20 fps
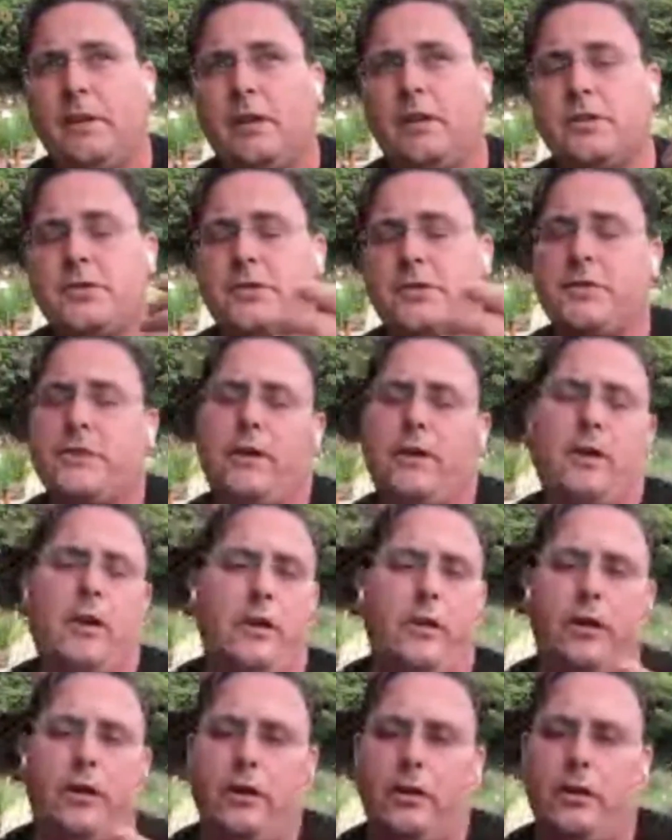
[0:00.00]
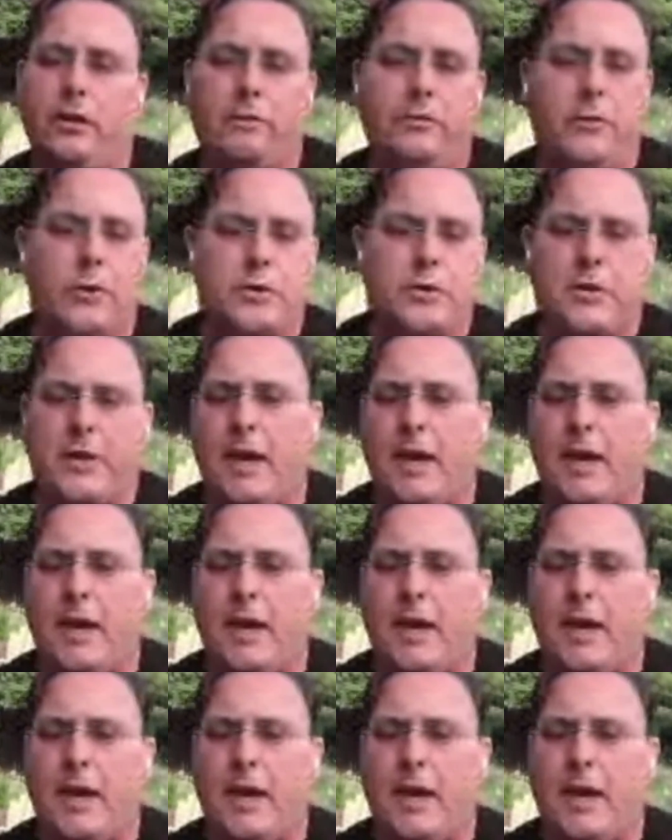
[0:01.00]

there's this thing called the first